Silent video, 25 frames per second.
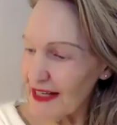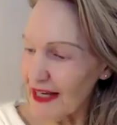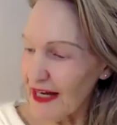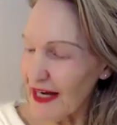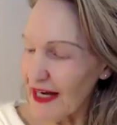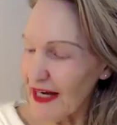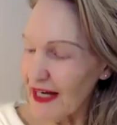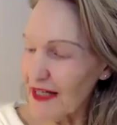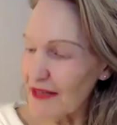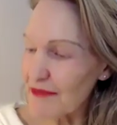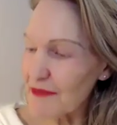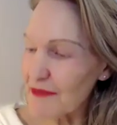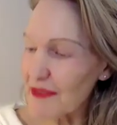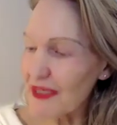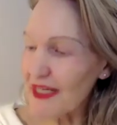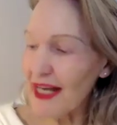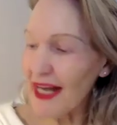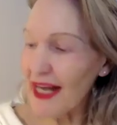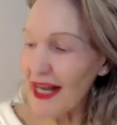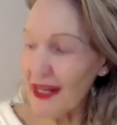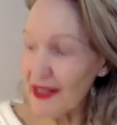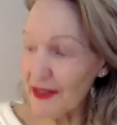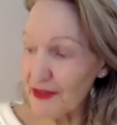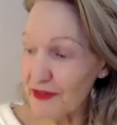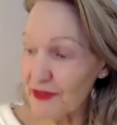I'm
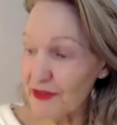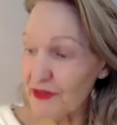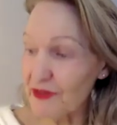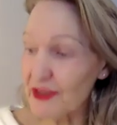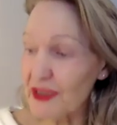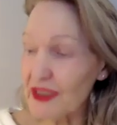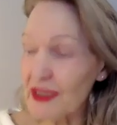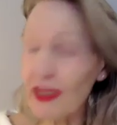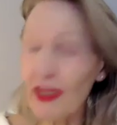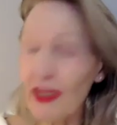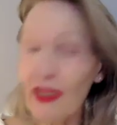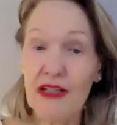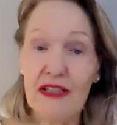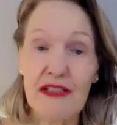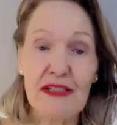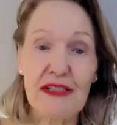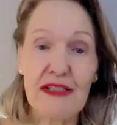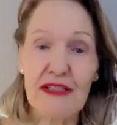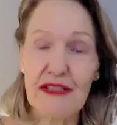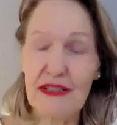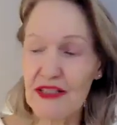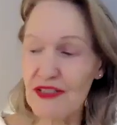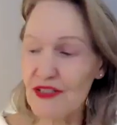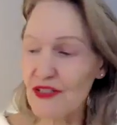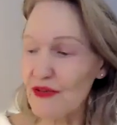Catherine
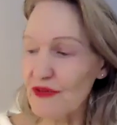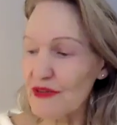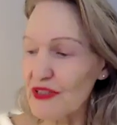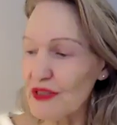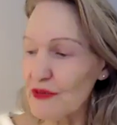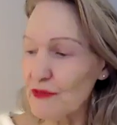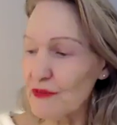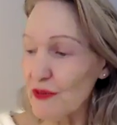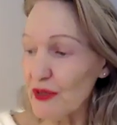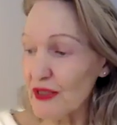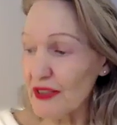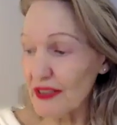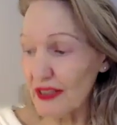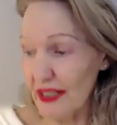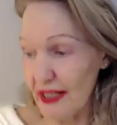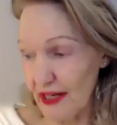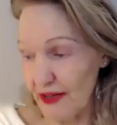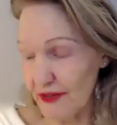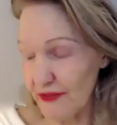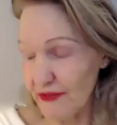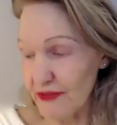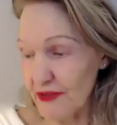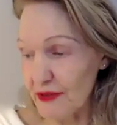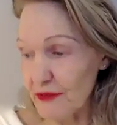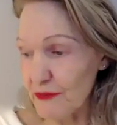Carlsson. There's only one
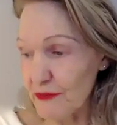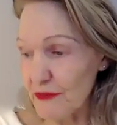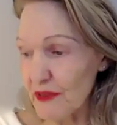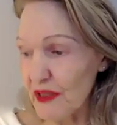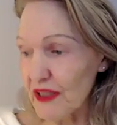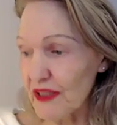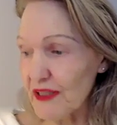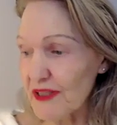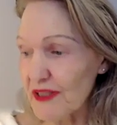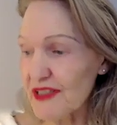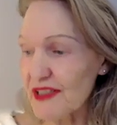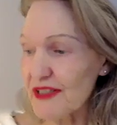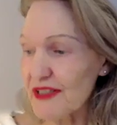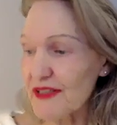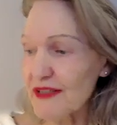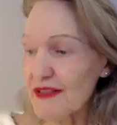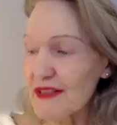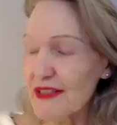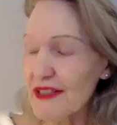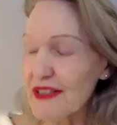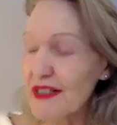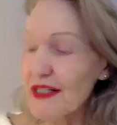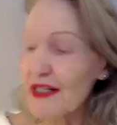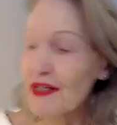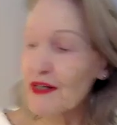Catherine Carlsson,
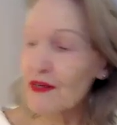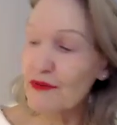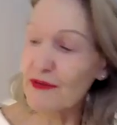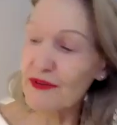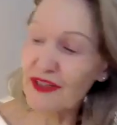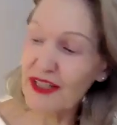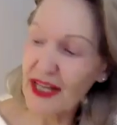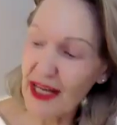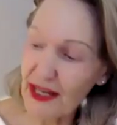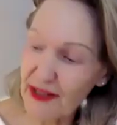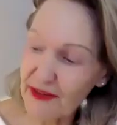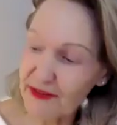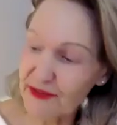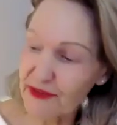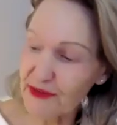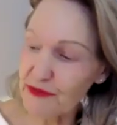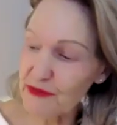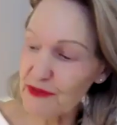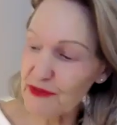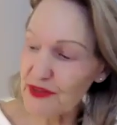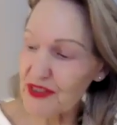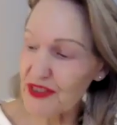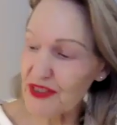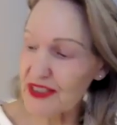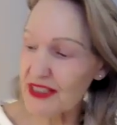with Catherine
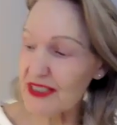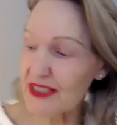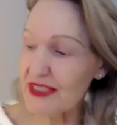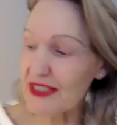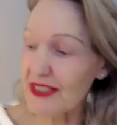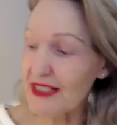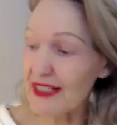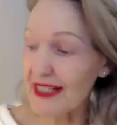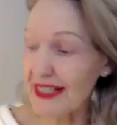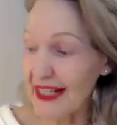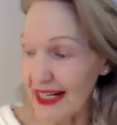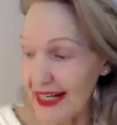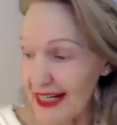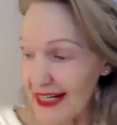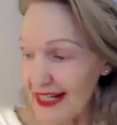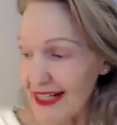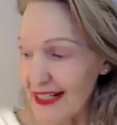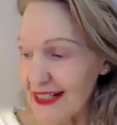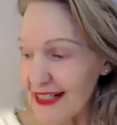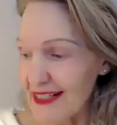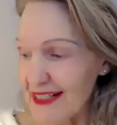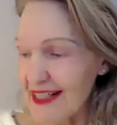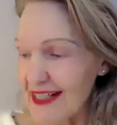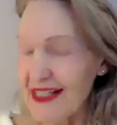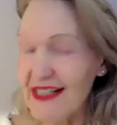with a
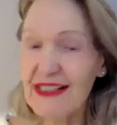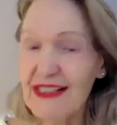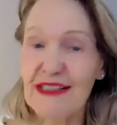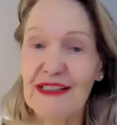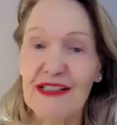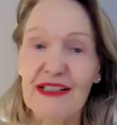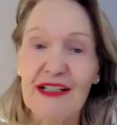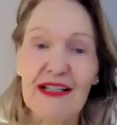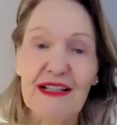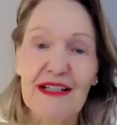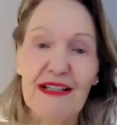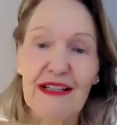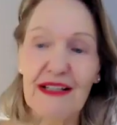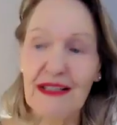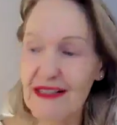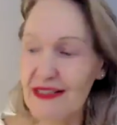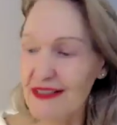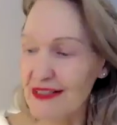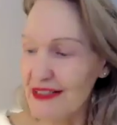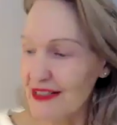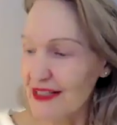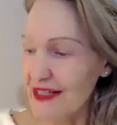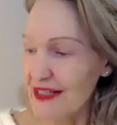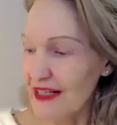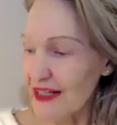K and
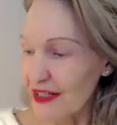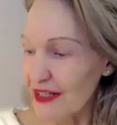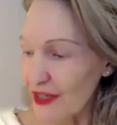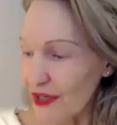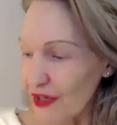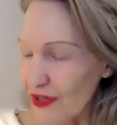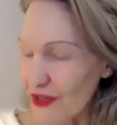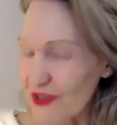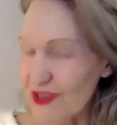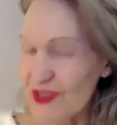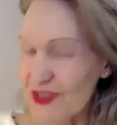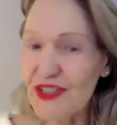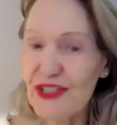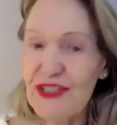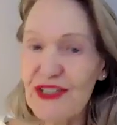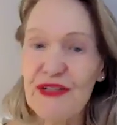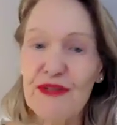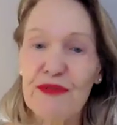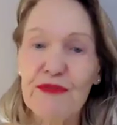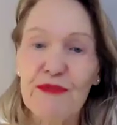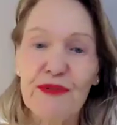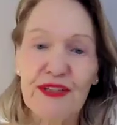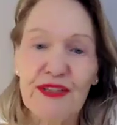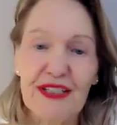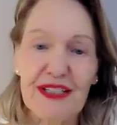Carlsson
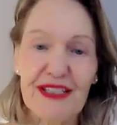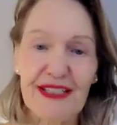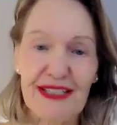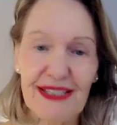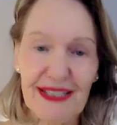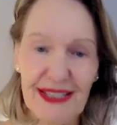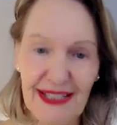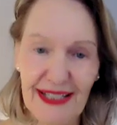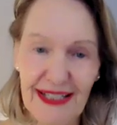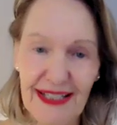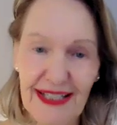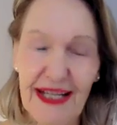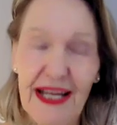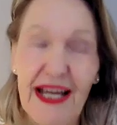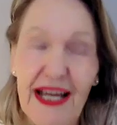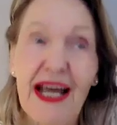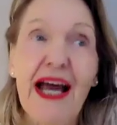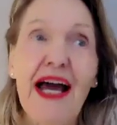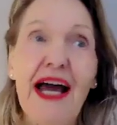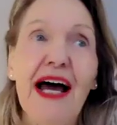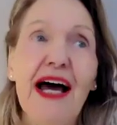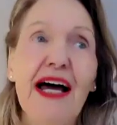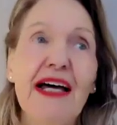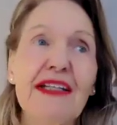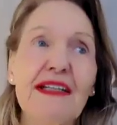with a C.
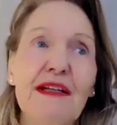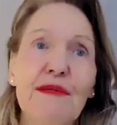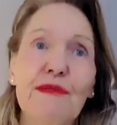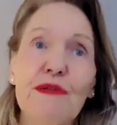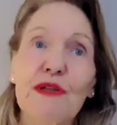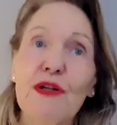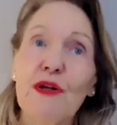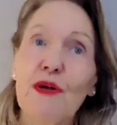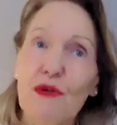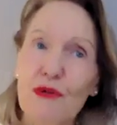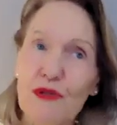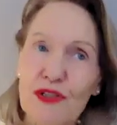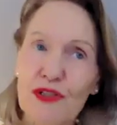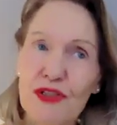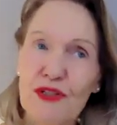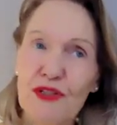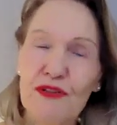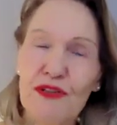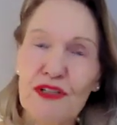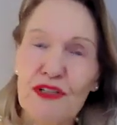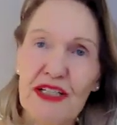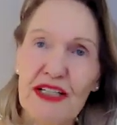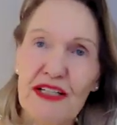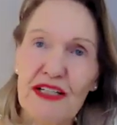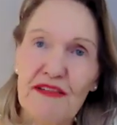And I will also
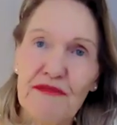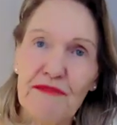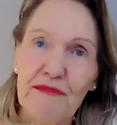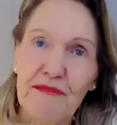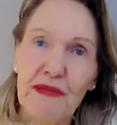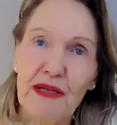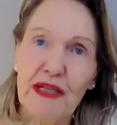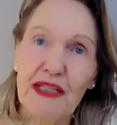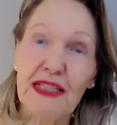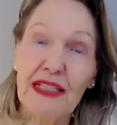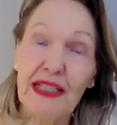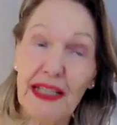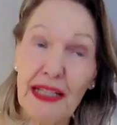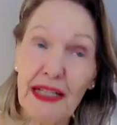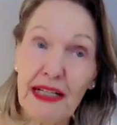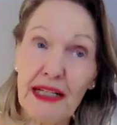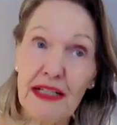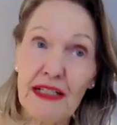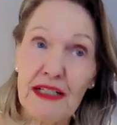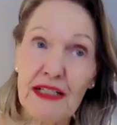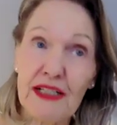leave my link.